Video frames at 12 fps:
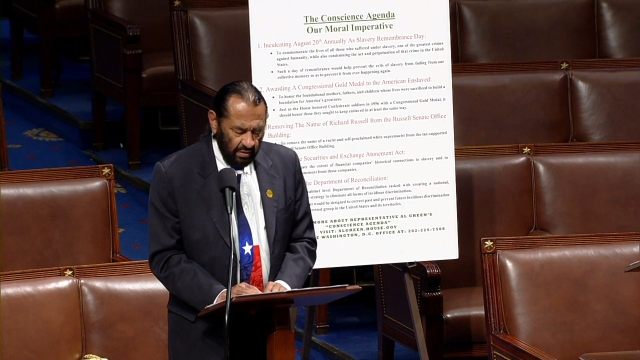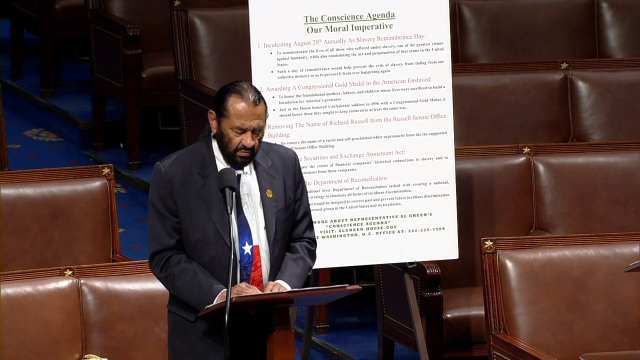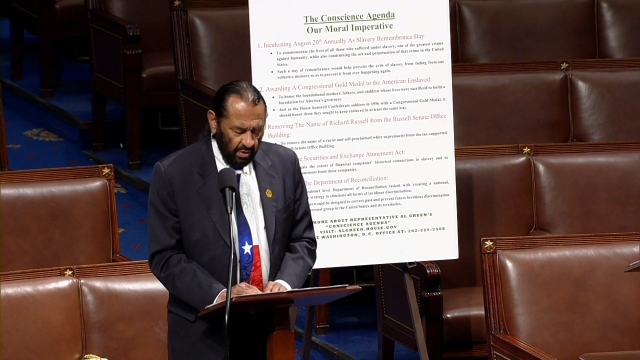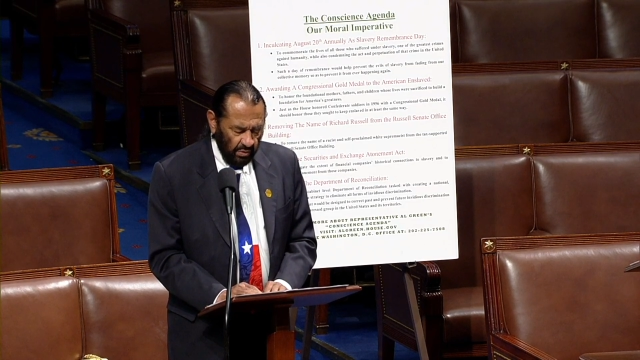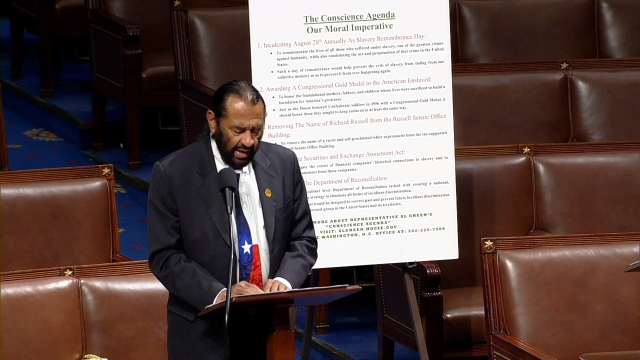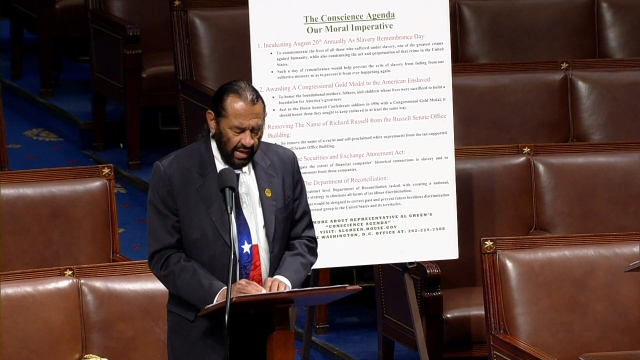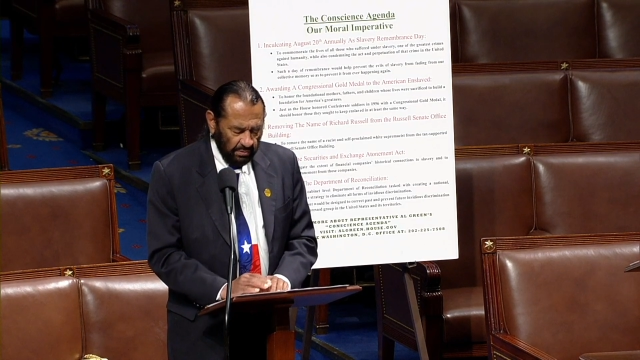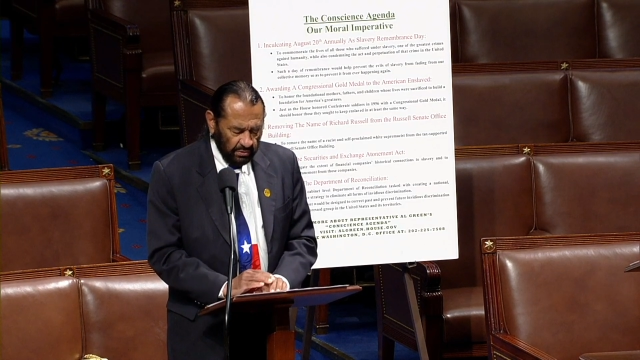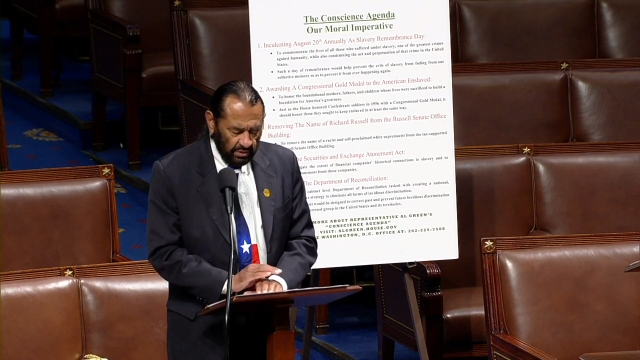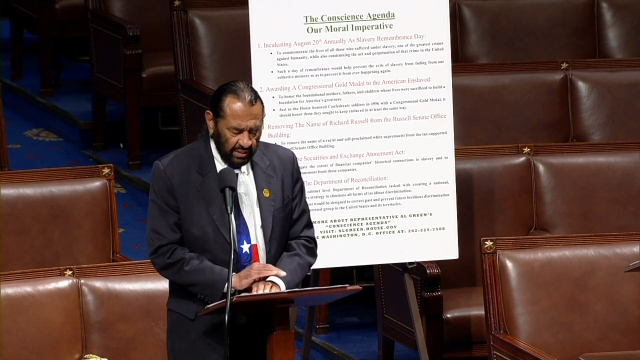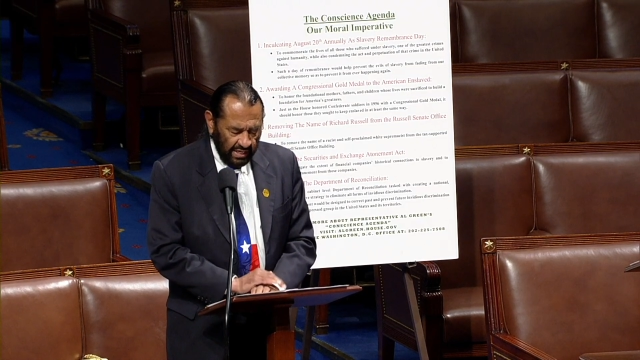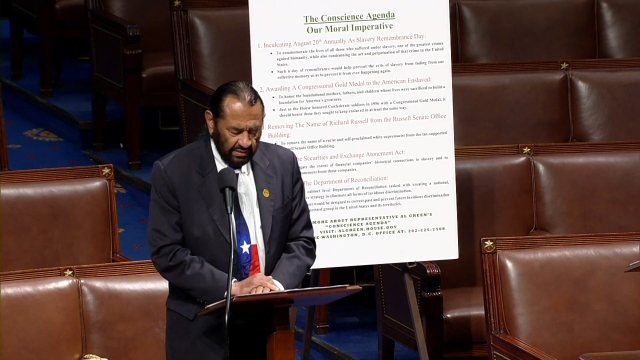we were able
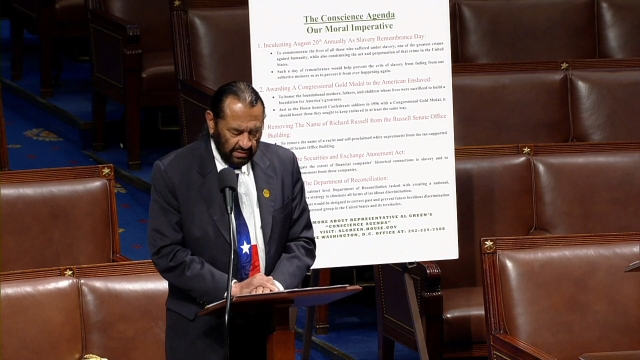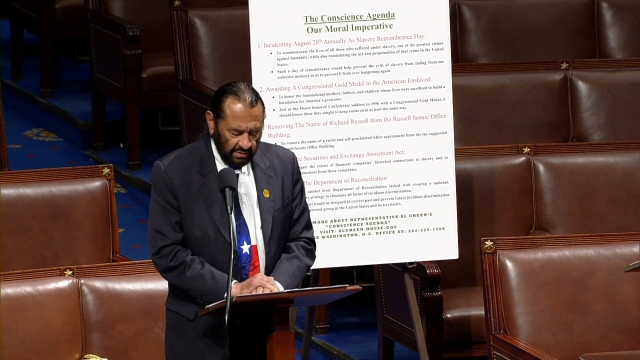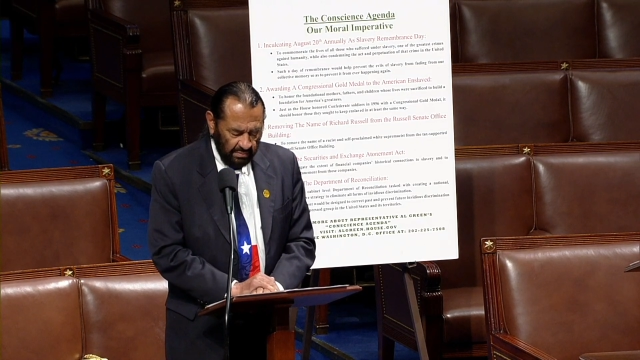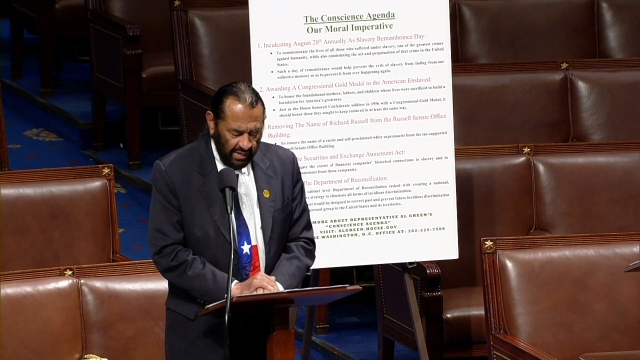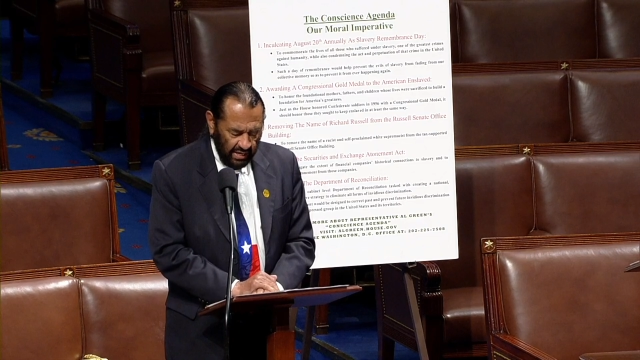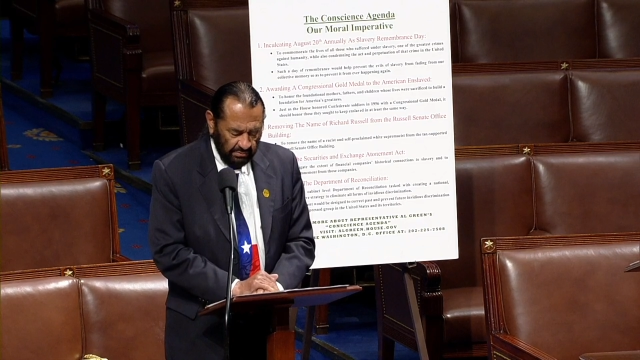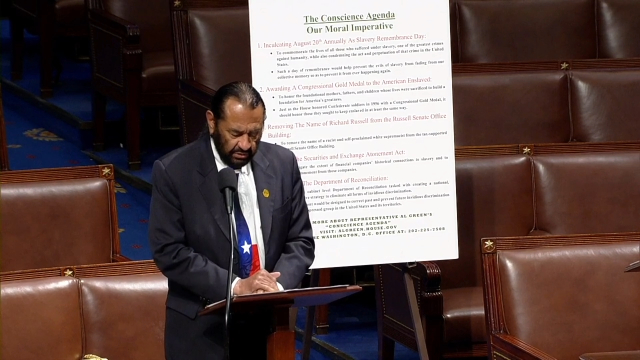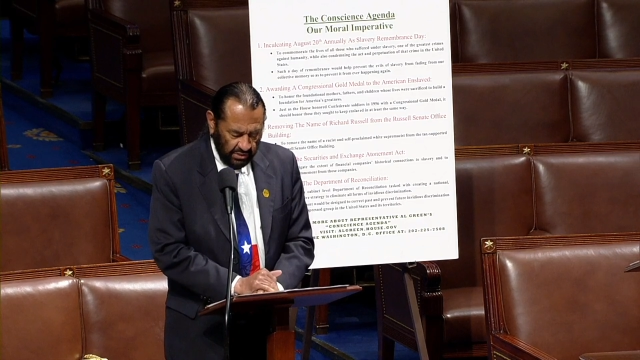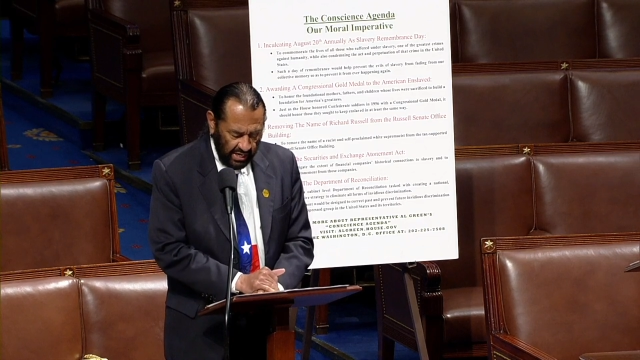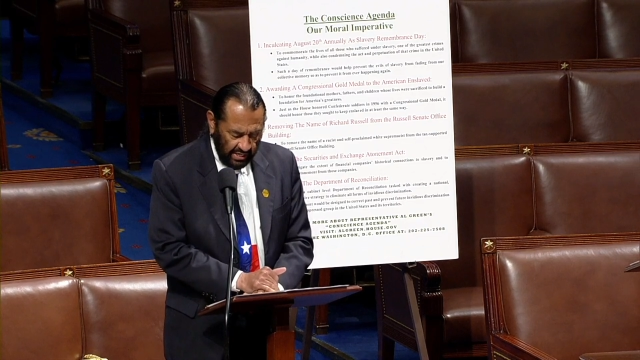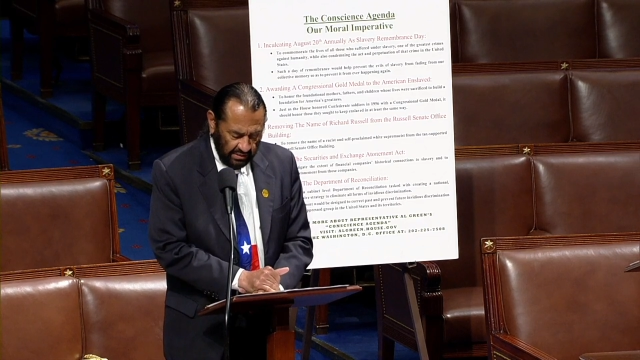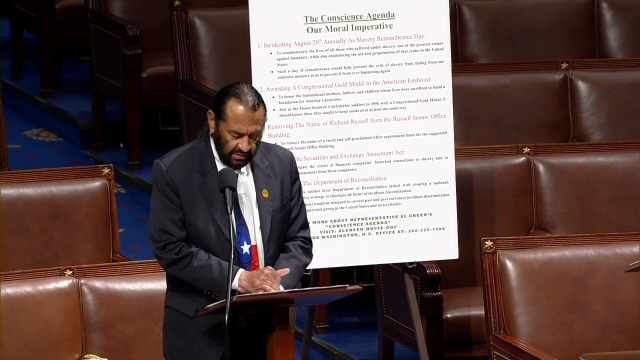to get some names
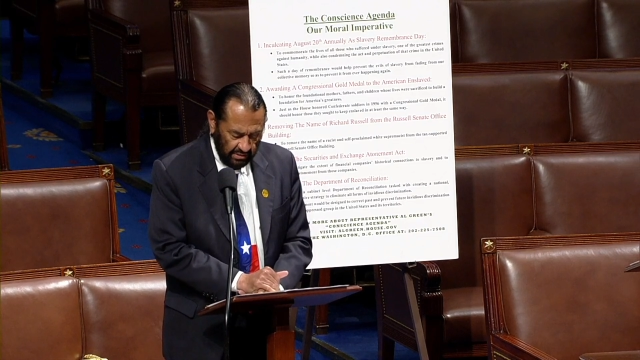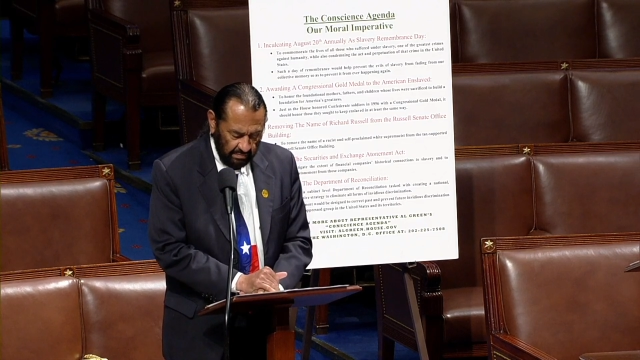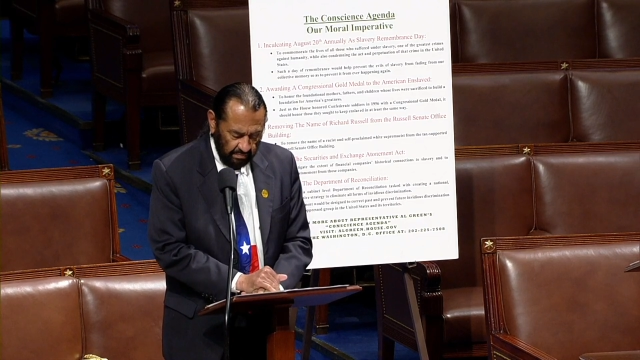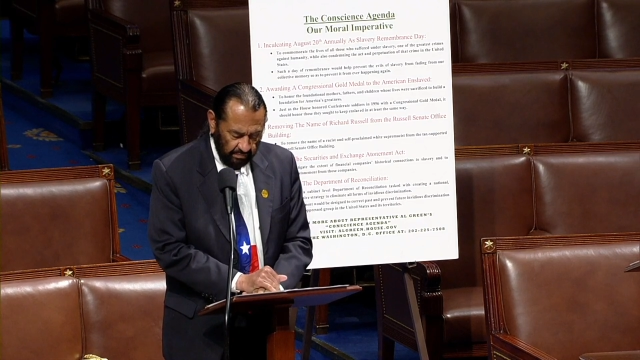changed.